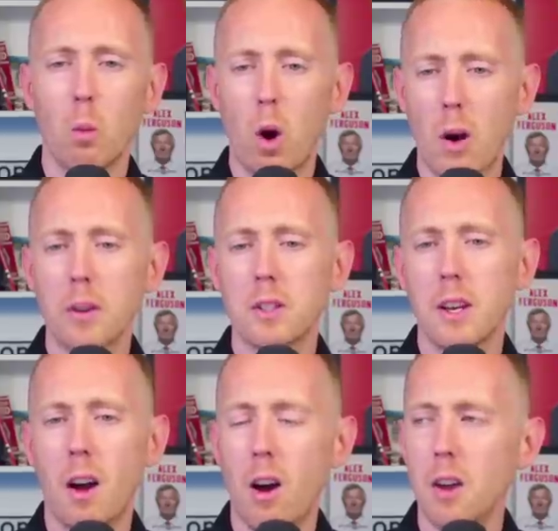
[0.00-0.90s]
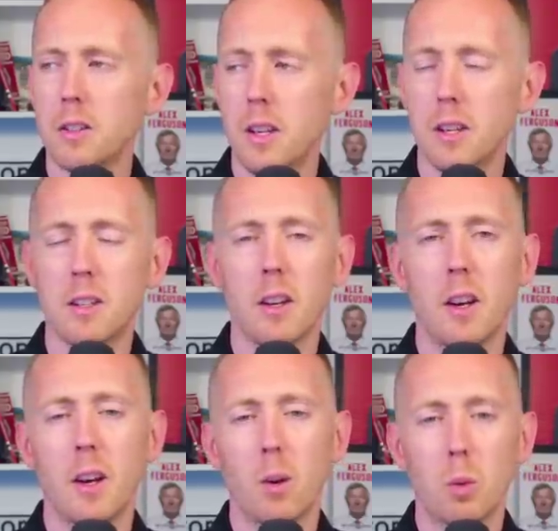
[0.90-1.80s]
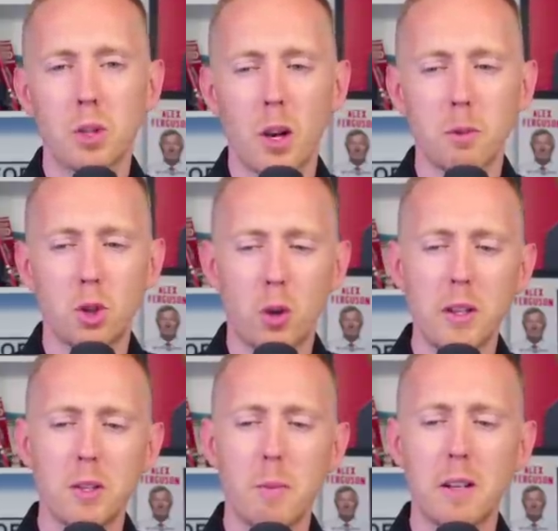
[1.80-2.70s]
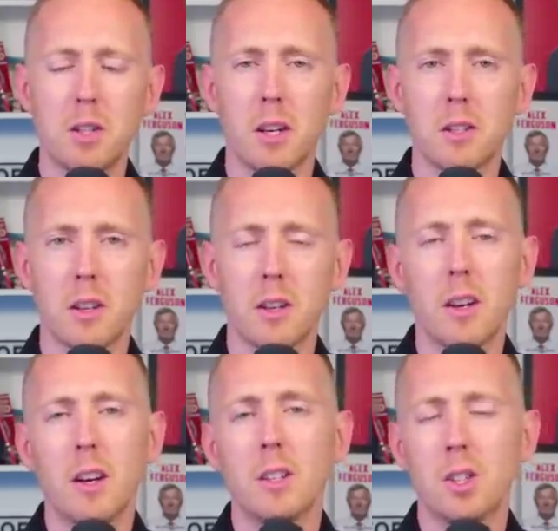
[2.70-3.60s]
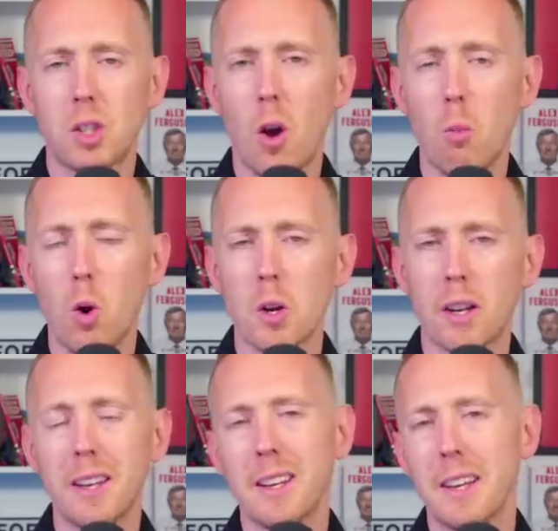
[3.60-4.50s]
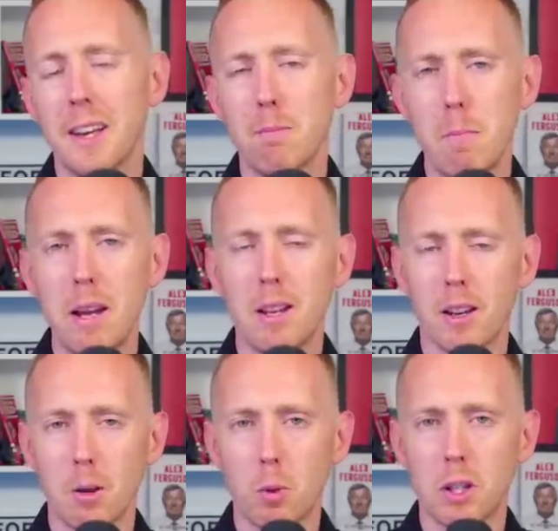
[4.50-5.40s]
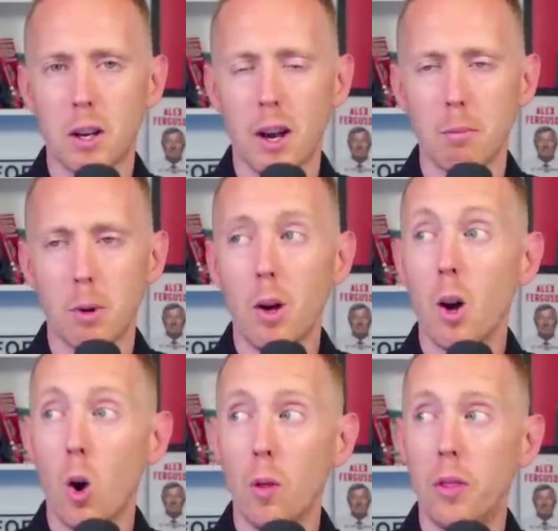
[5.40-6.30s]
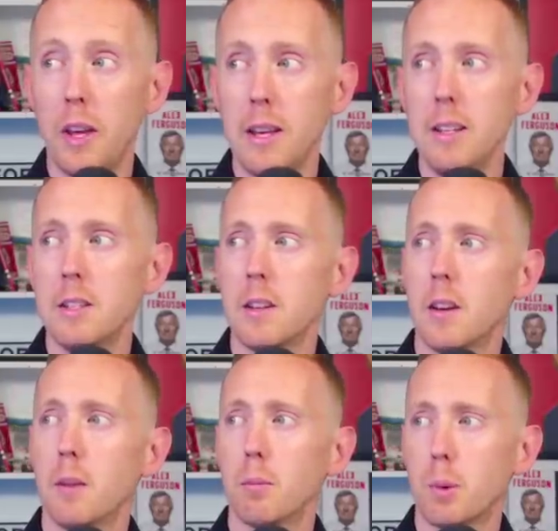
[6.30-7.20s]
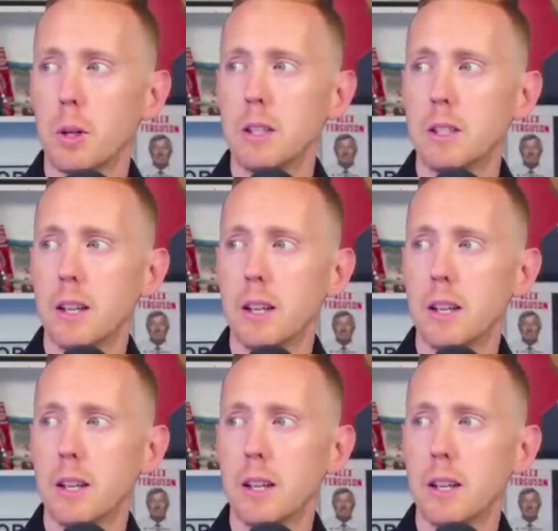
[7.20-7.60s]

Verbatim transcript: What Erik Ten Hag did was come straight to Manchester, start working immediately with the club on these pre